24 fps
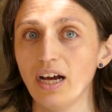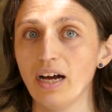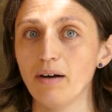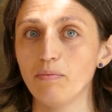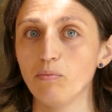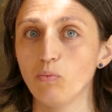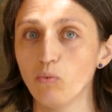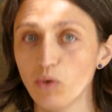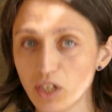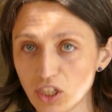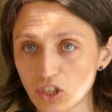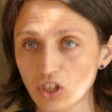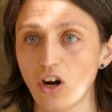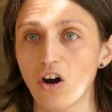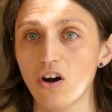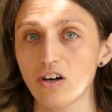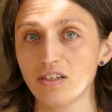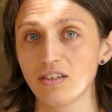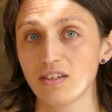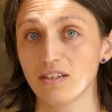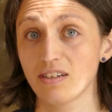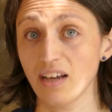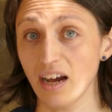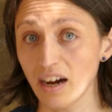which
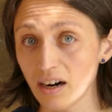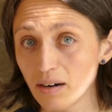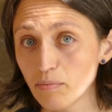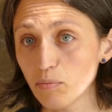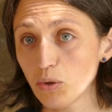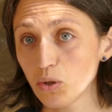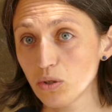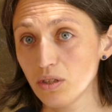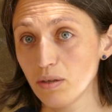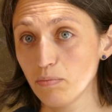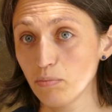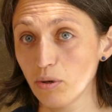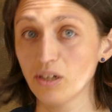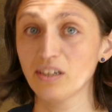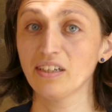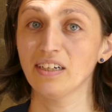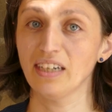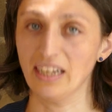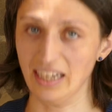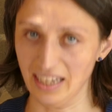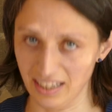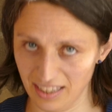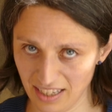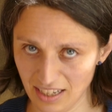causes are most
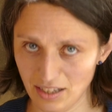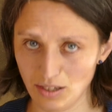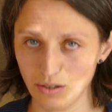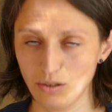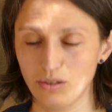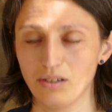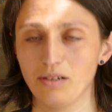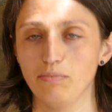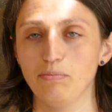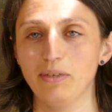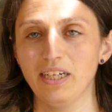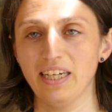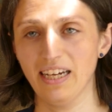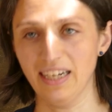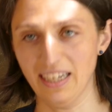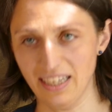important. Is it social media?